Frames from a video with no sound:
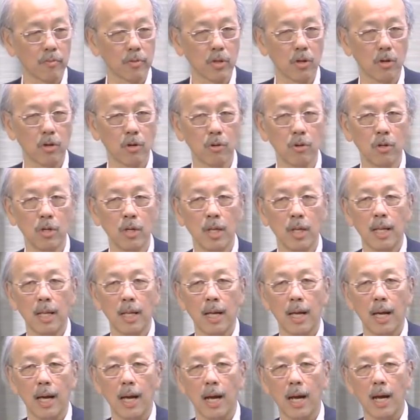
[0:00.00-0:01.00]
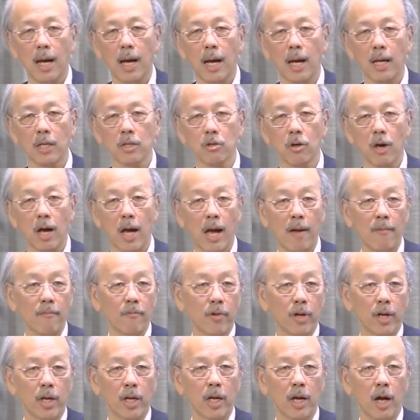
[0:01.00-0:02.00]
So uh, so I'm
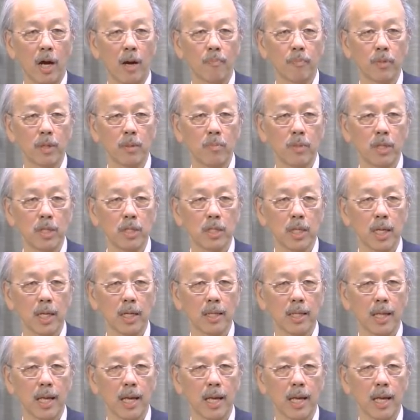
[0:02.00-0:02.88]
very optimistic.